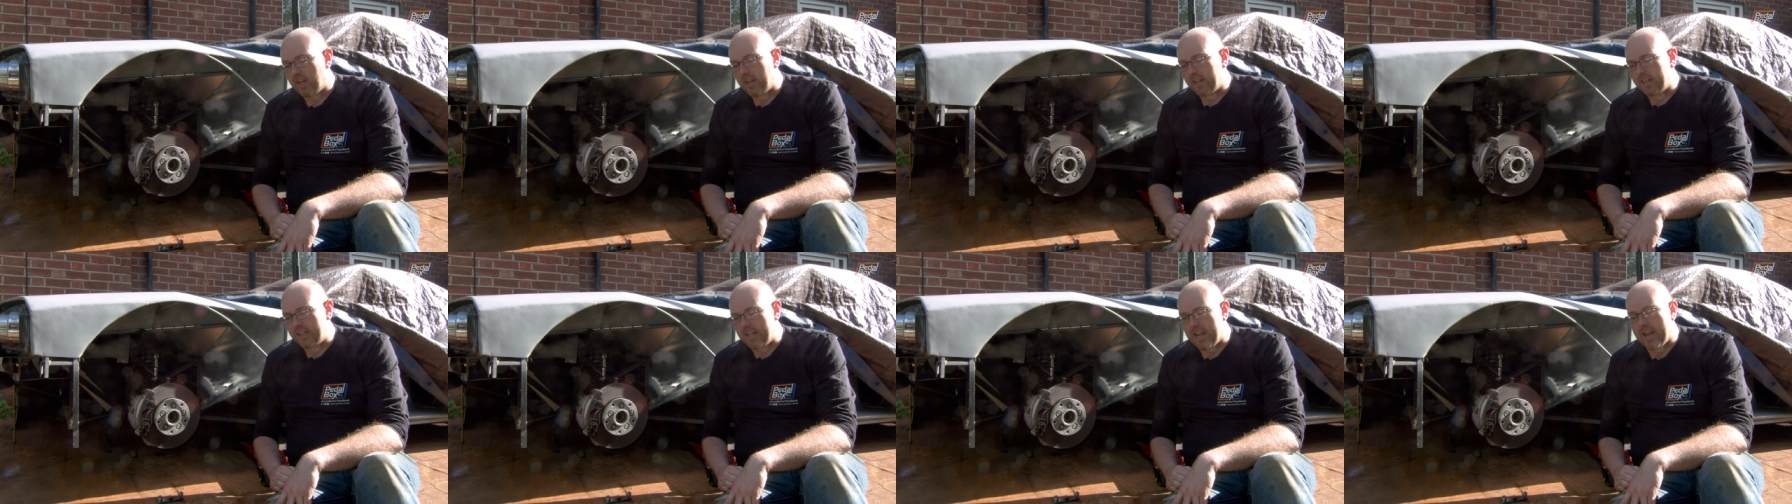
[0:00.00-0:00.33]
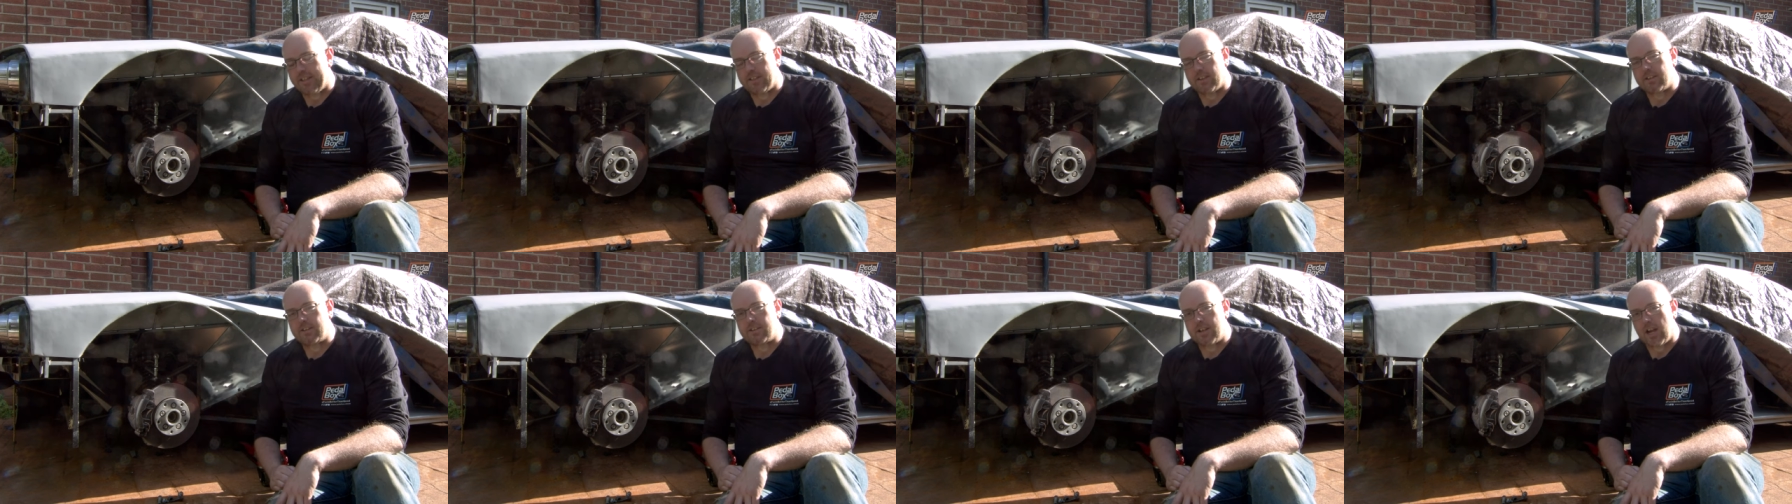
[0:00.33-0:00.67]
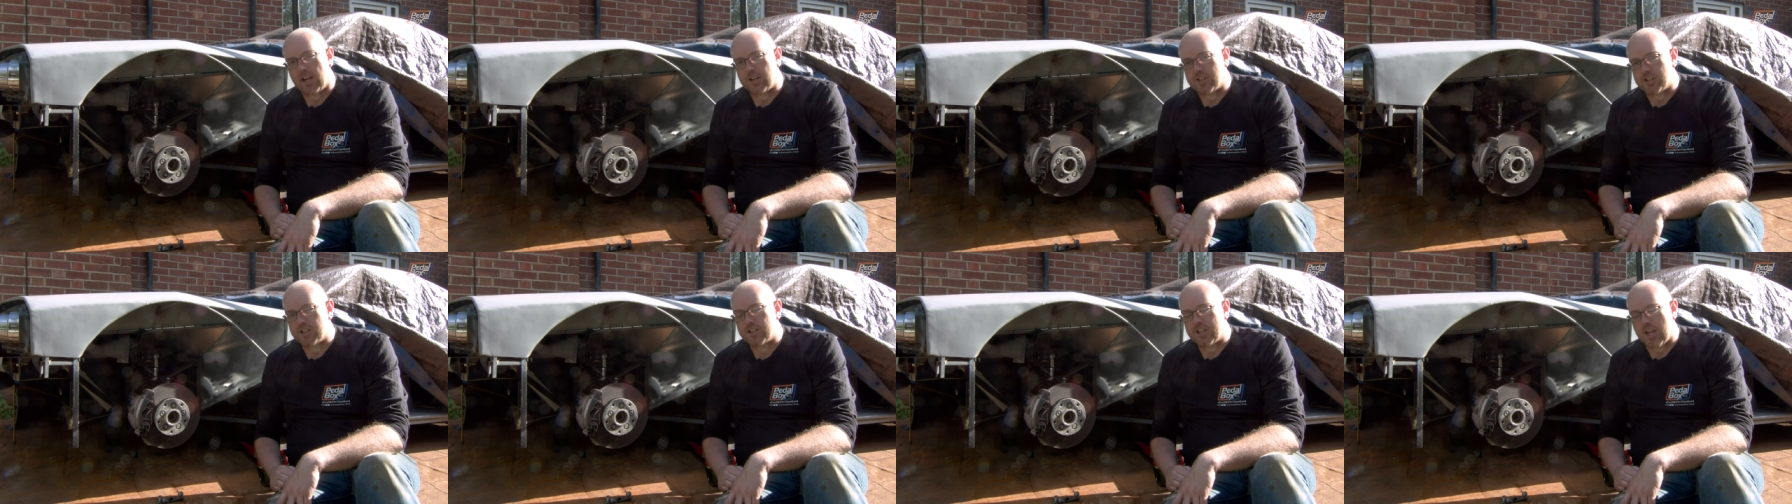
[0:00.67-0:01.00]
yeah,
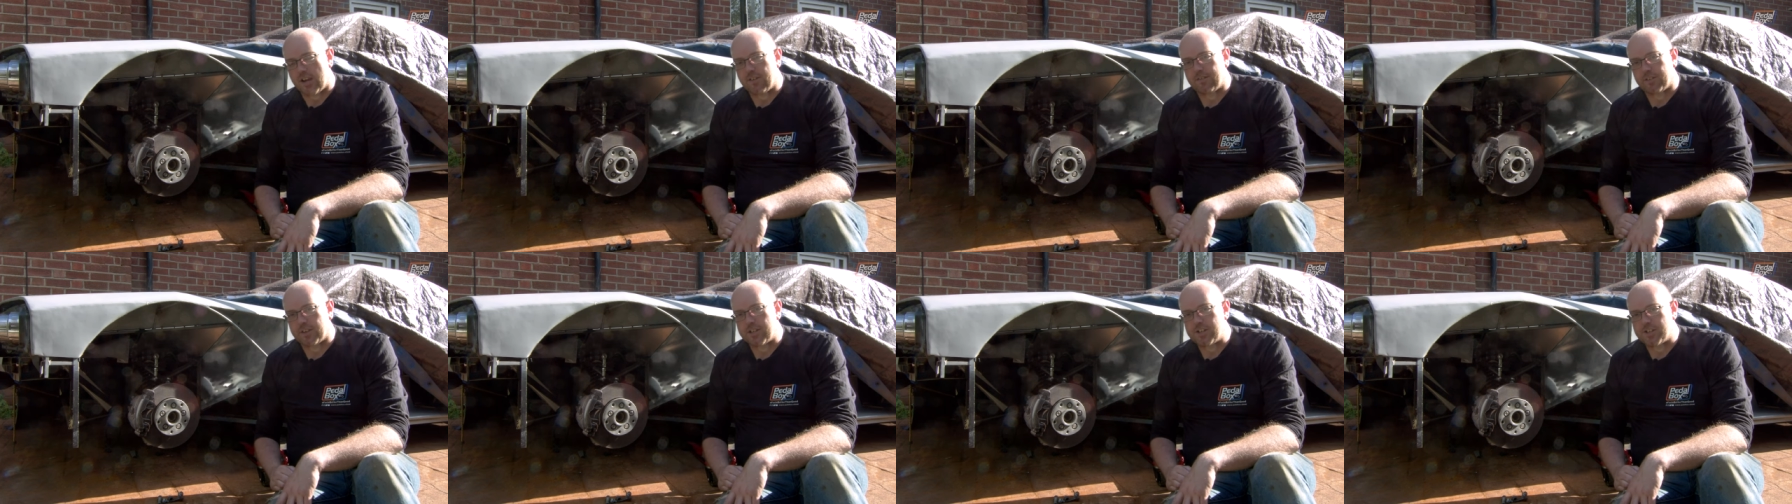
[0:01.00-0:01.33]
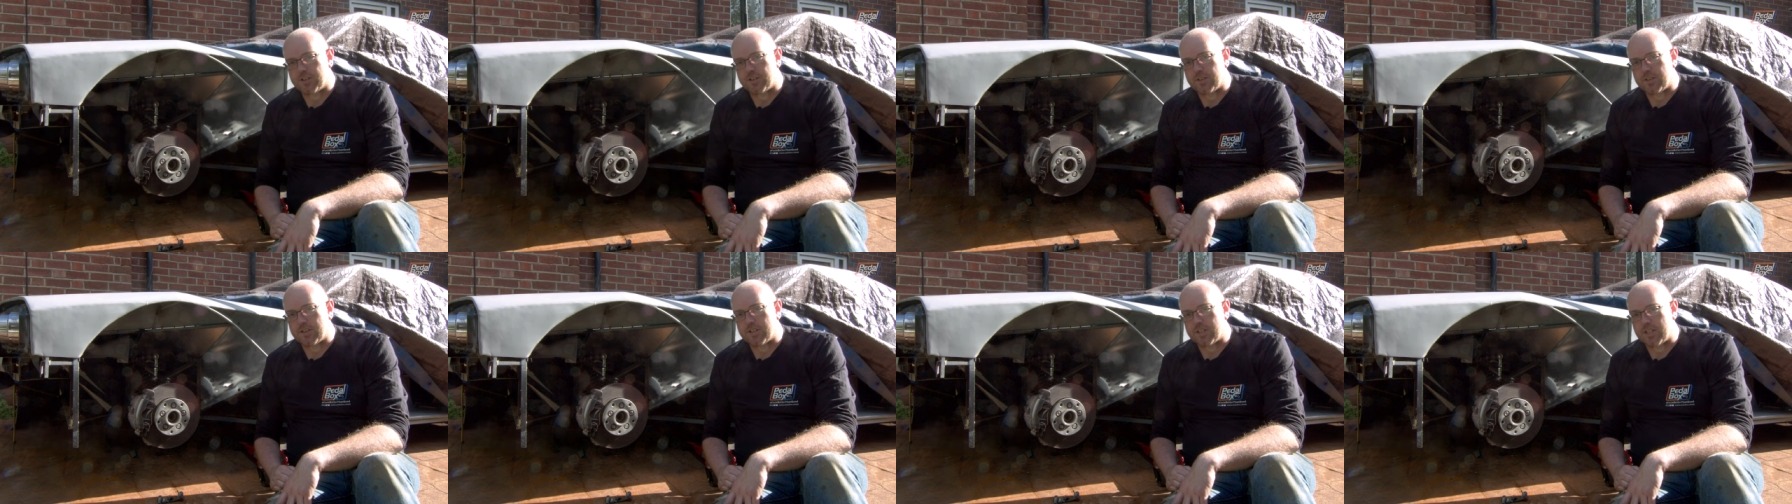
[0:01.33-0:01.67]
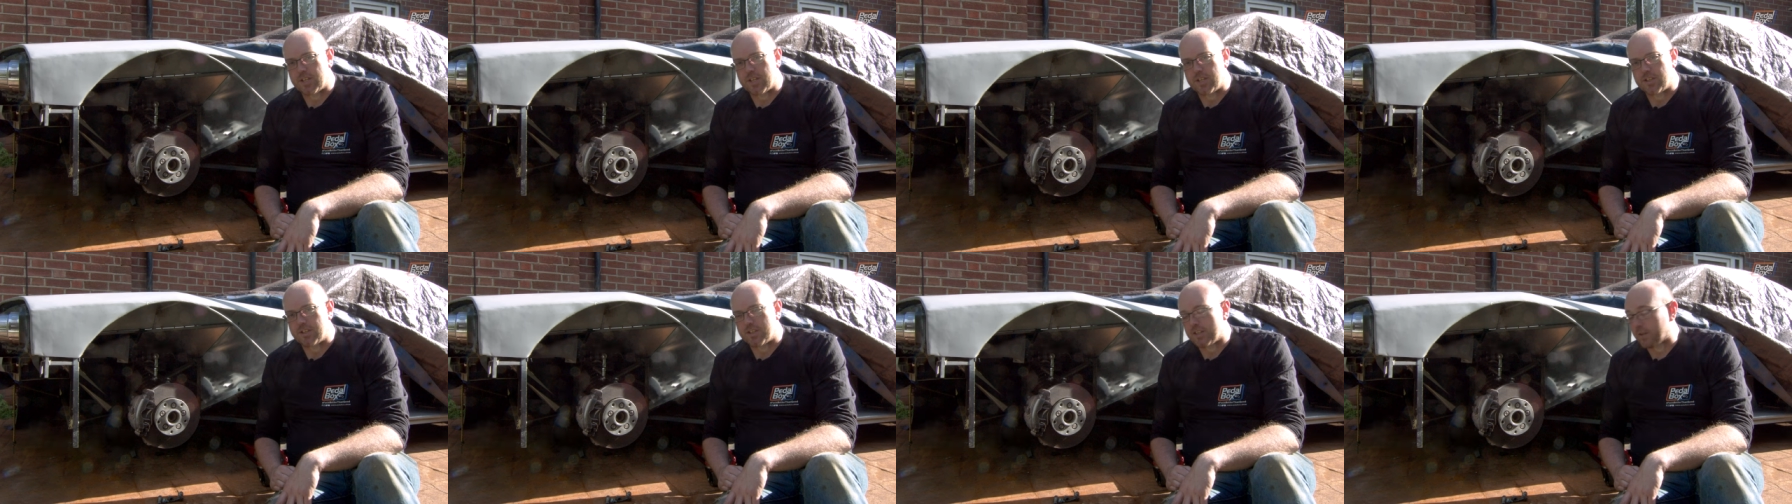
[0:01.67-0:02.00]
I should definitely do this the
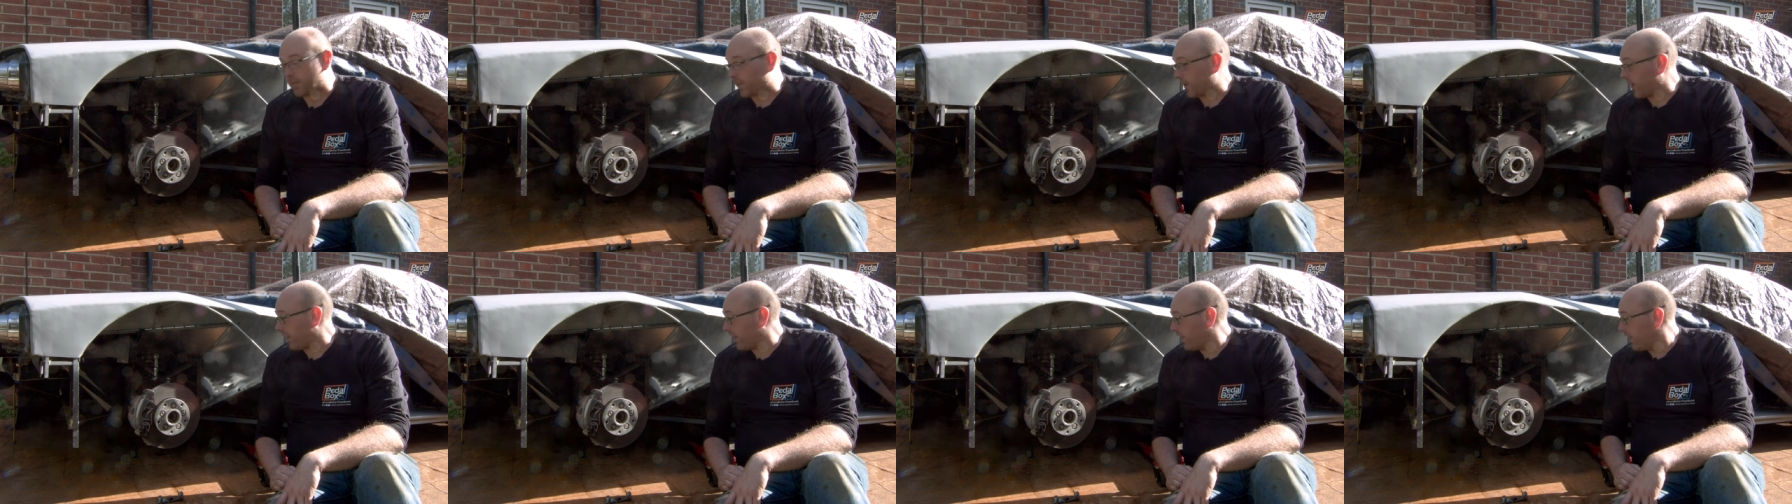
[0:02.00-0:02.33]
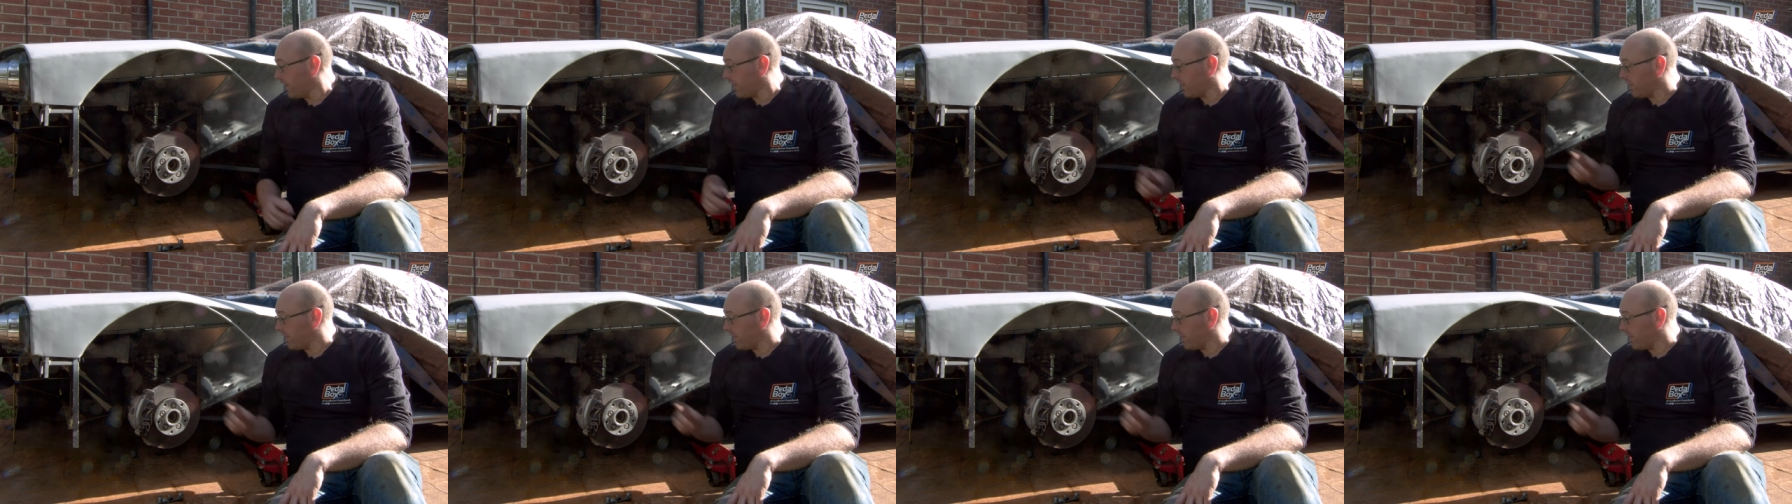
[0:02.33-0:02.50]
easy way.